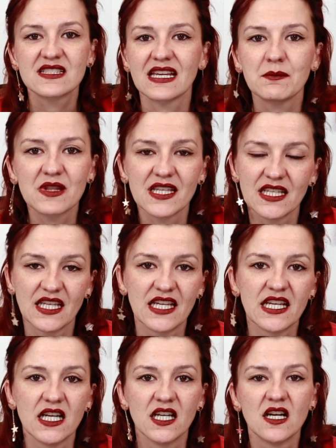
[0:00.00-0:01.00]
Same thing
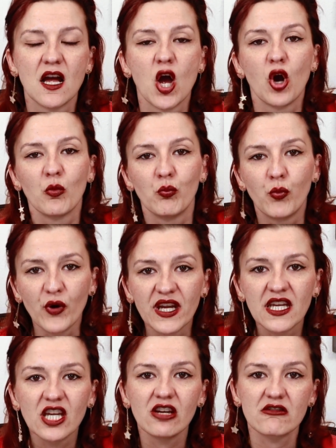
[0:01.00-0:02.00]
here.
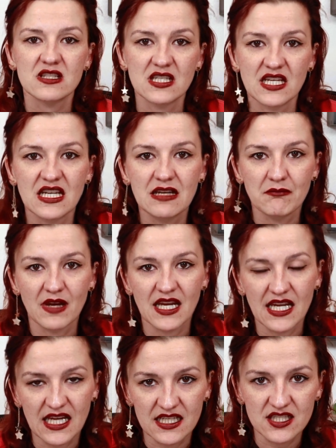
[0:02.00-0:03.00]
Bring your team
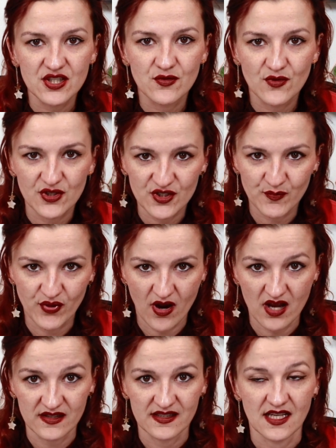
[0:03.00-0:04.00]
into this
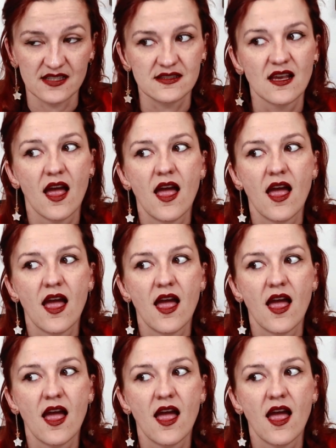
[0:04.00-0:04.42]
process.